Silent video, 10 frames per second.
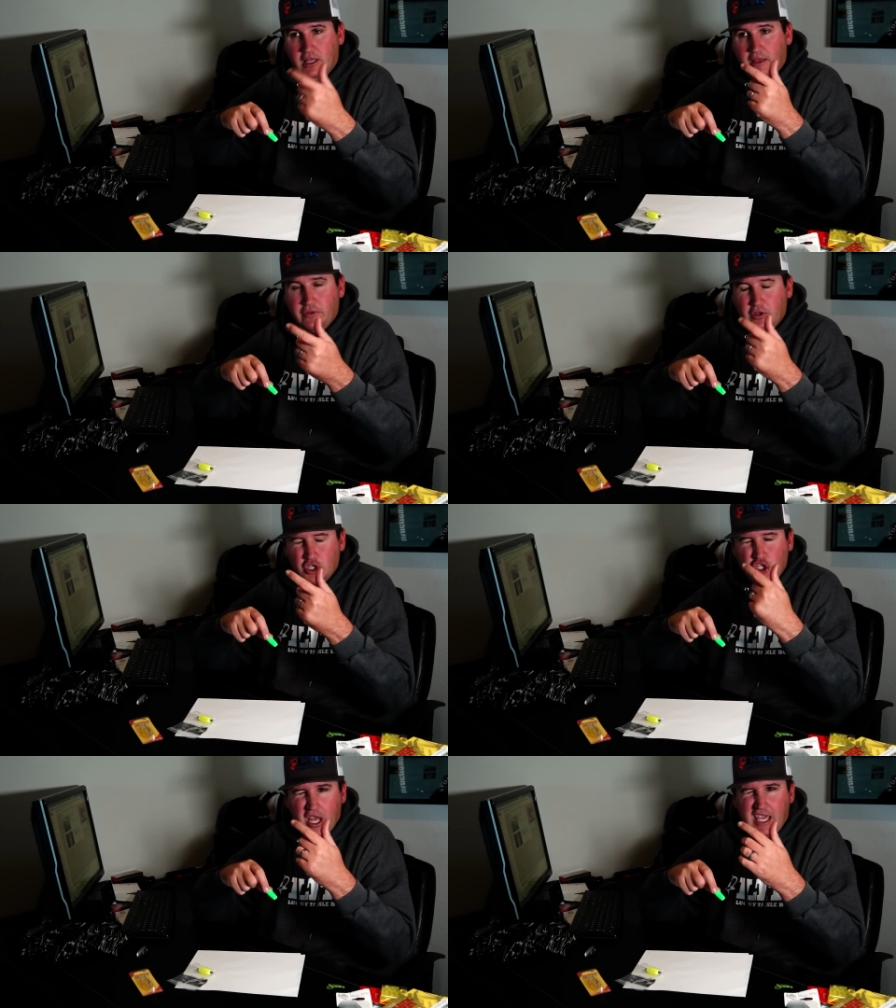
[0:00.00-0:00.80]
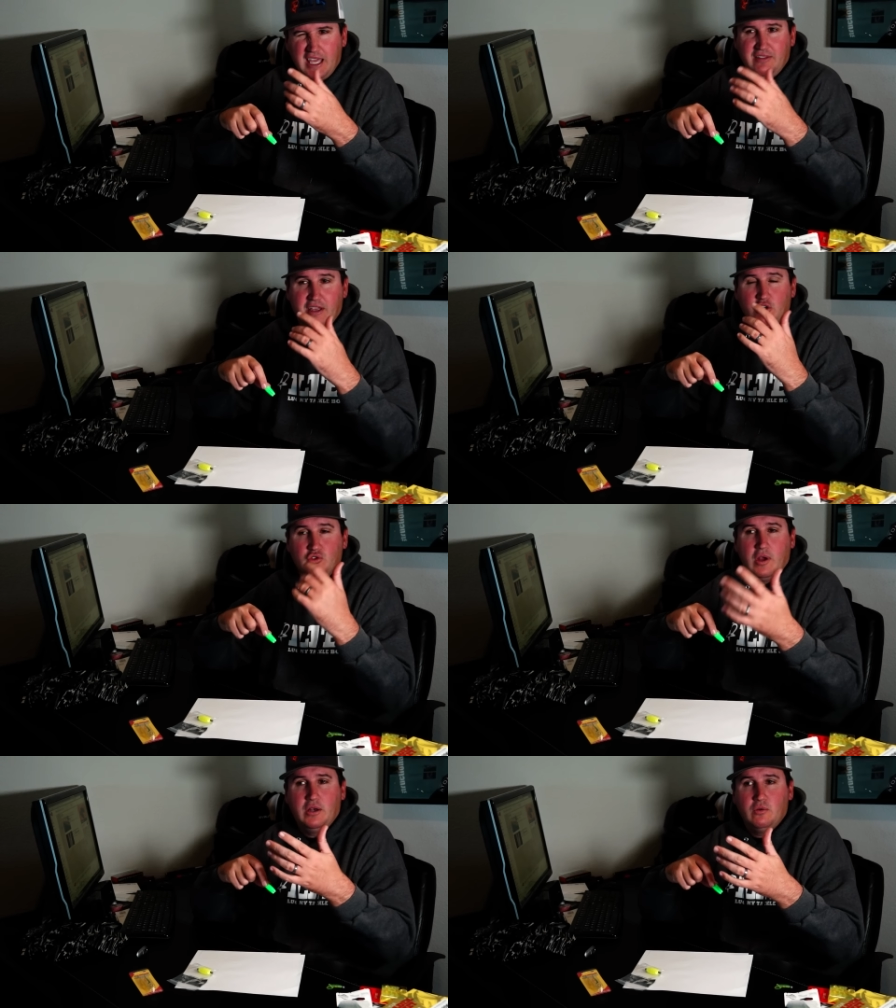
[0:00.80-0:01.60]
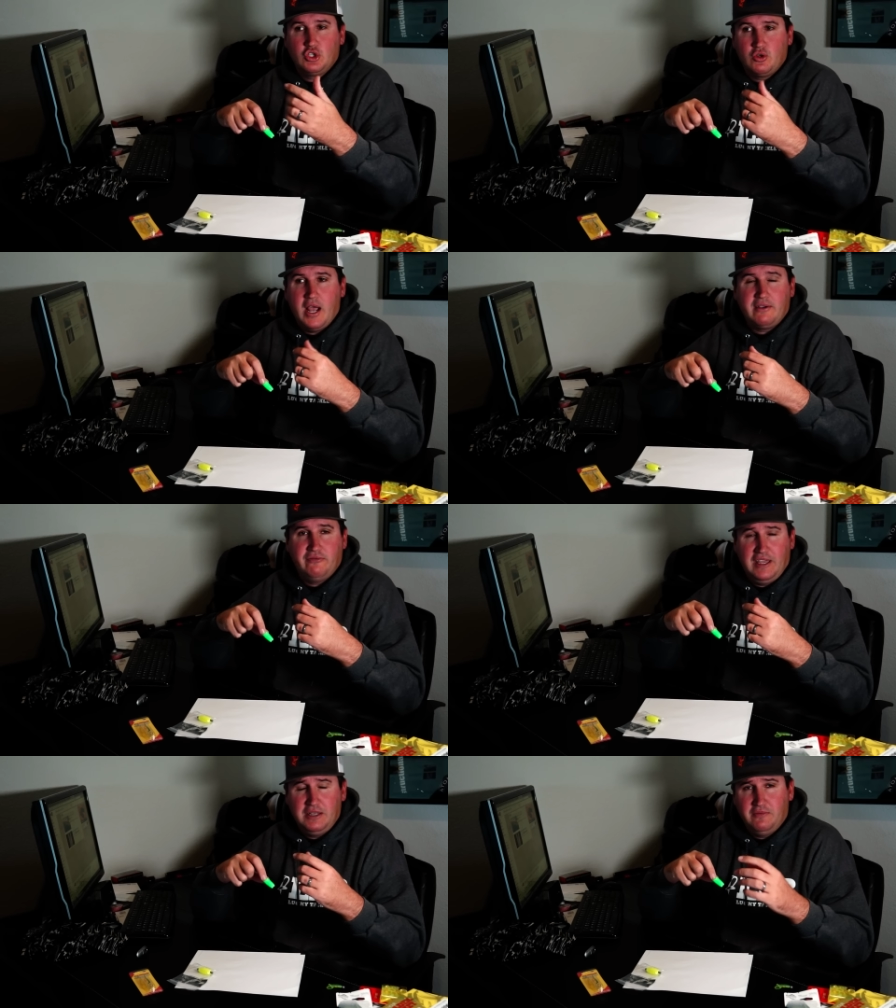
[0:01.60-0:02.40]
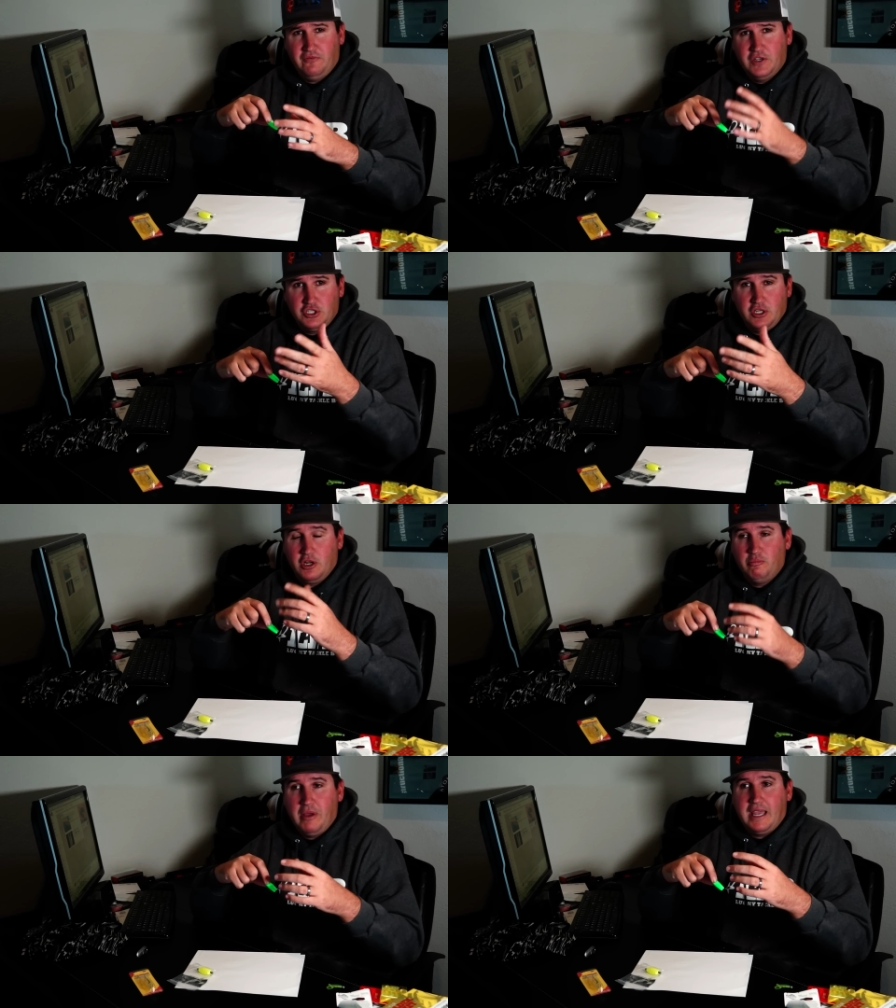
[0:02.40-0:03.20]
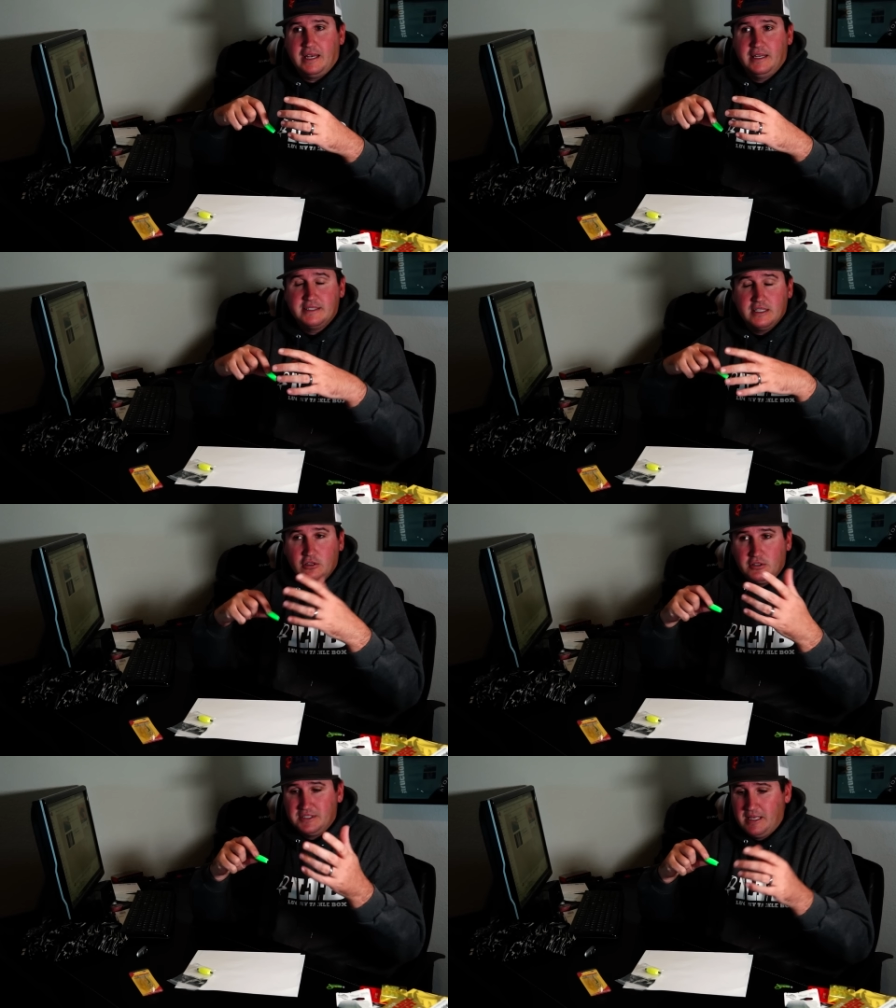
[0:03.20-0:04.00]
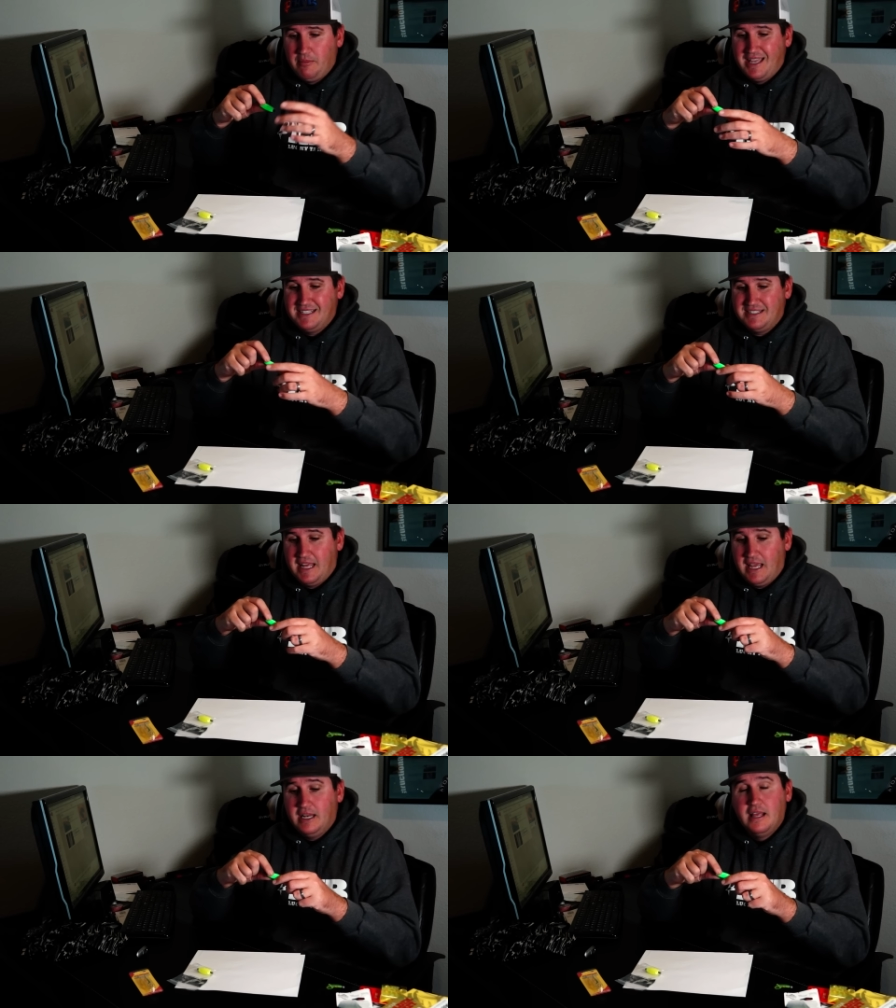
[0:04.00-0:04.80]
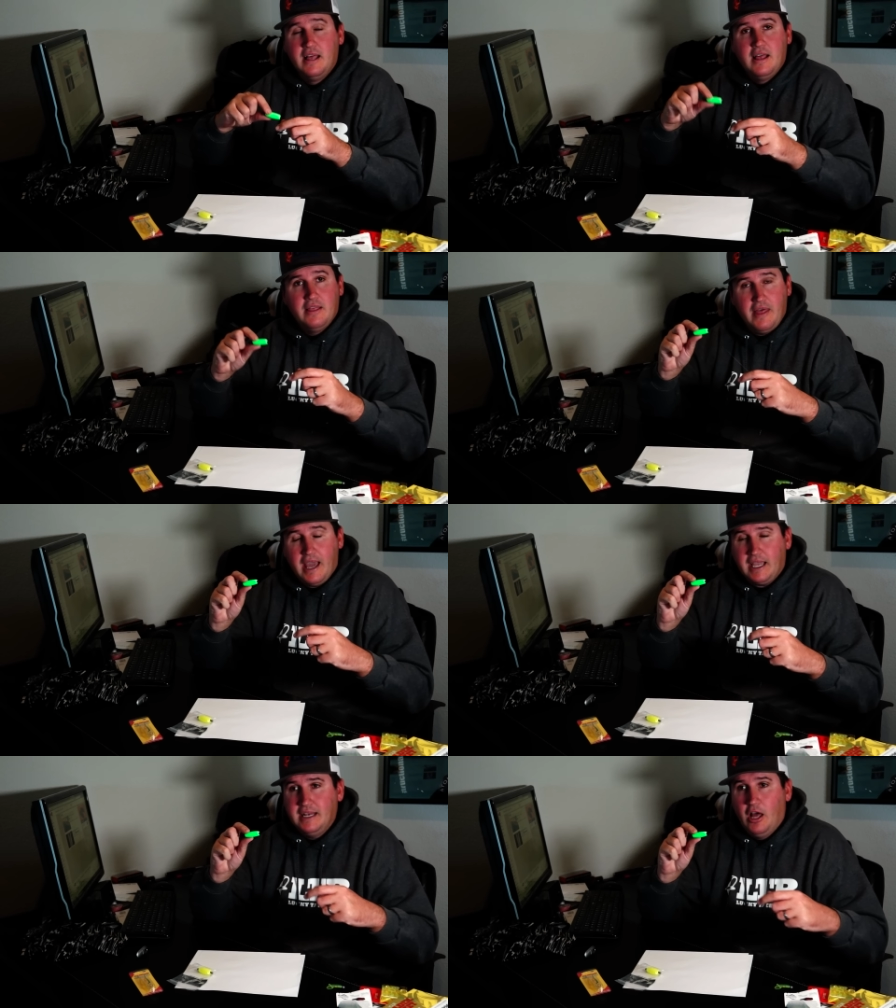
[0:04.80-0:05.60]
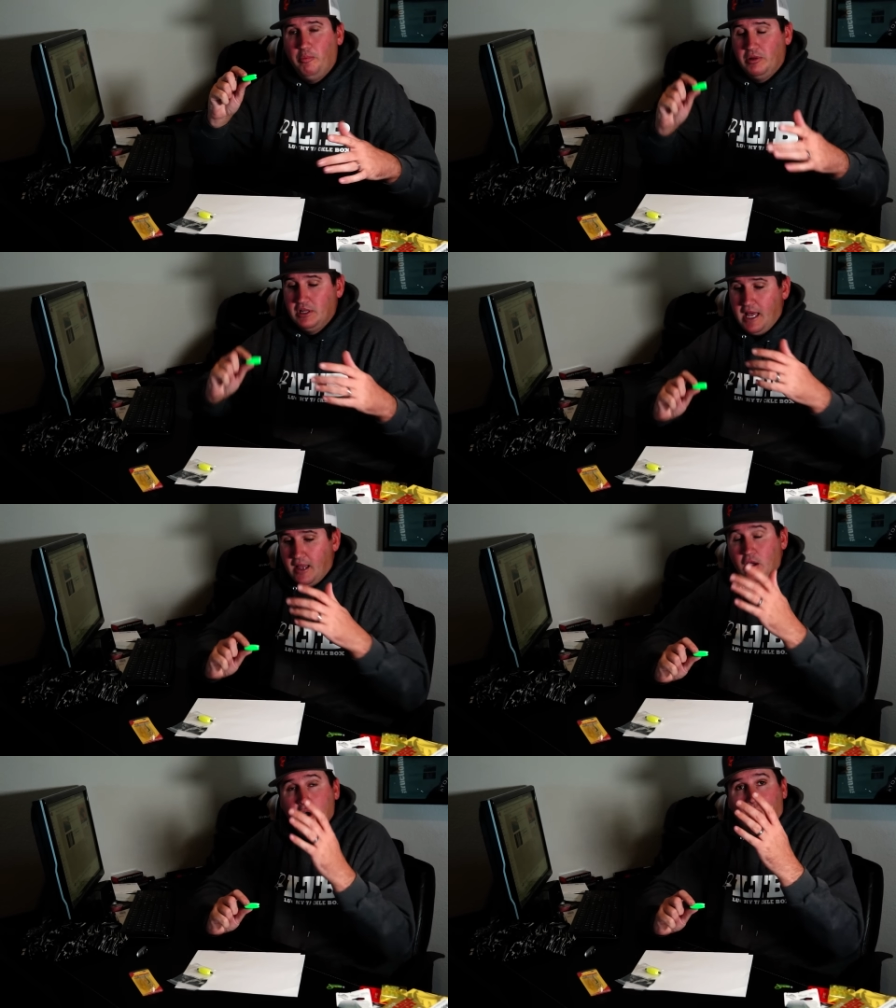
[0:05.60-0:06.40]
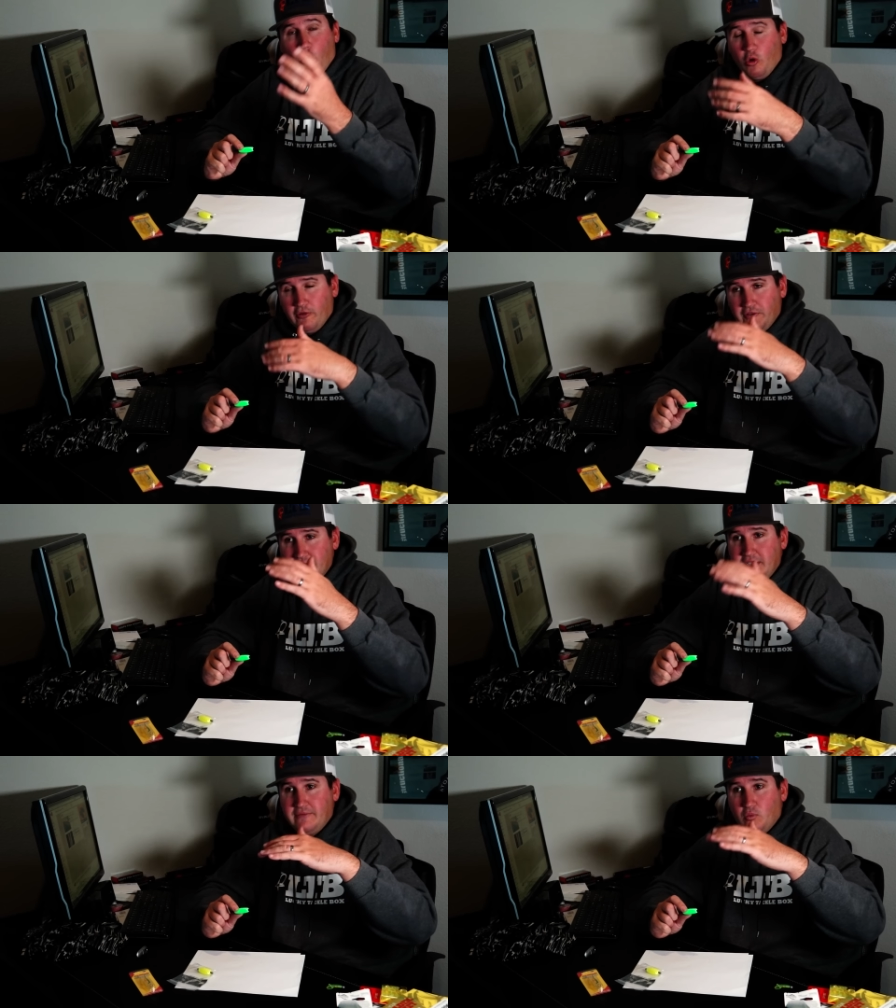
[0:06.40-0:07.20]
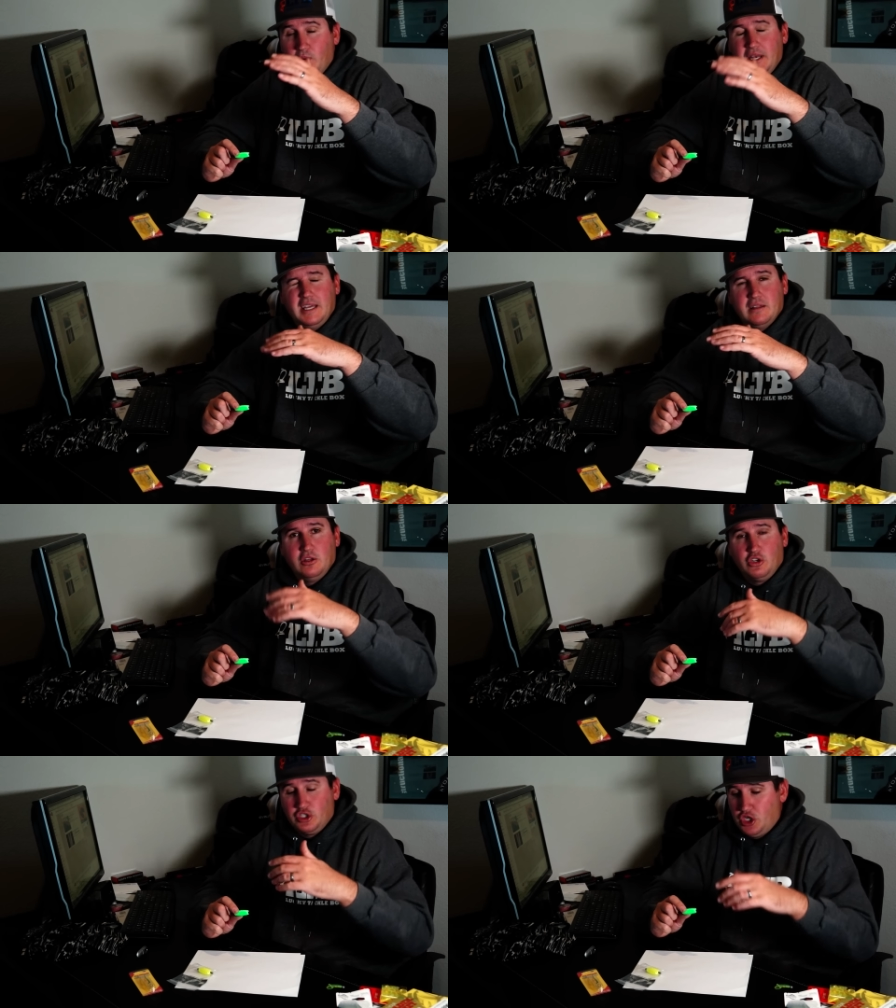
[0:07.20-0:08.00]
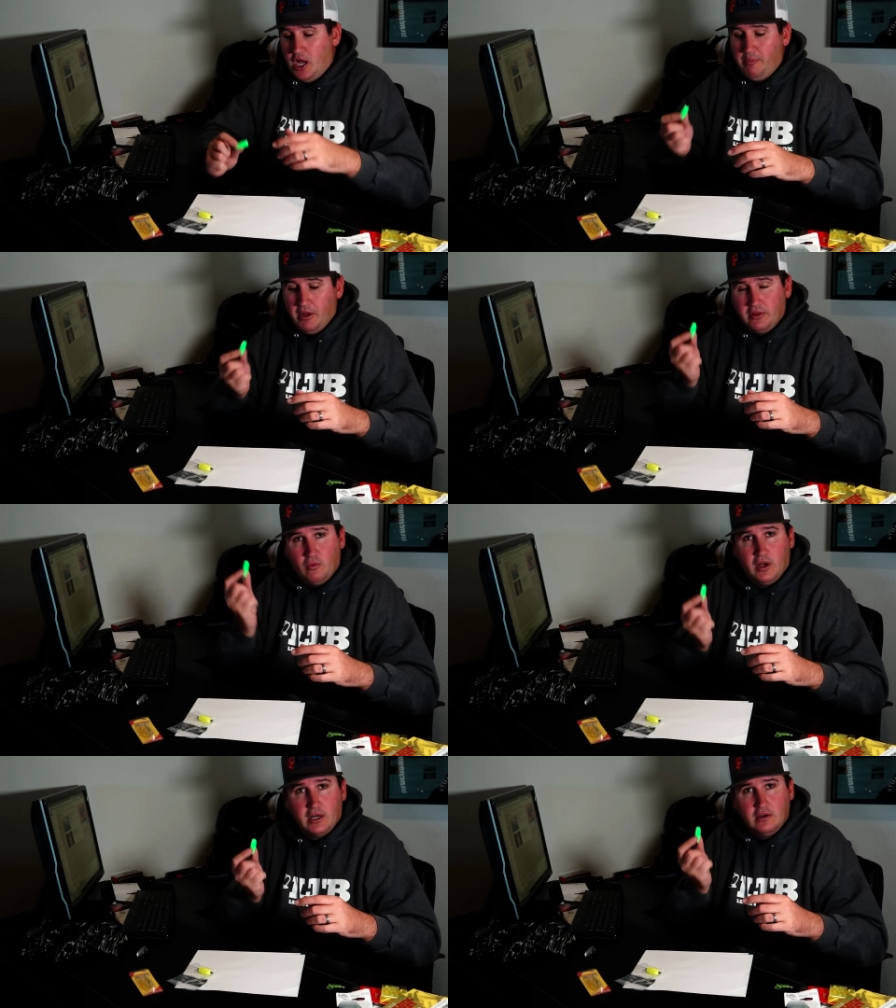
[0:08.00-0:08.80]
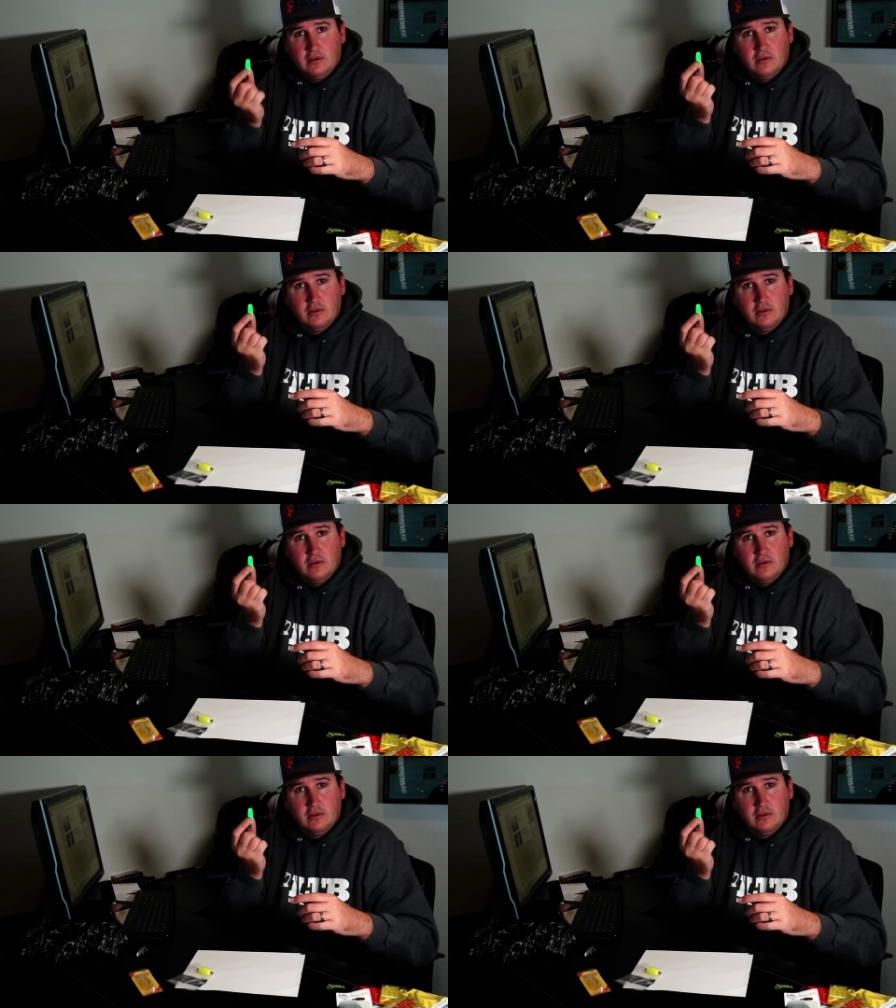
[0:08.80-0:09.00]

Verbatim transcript: If you're shaking there trying to attract fish to your bait and it's a little semi-stained, that can help a lot. Or if it's even windy, a little chop on the water,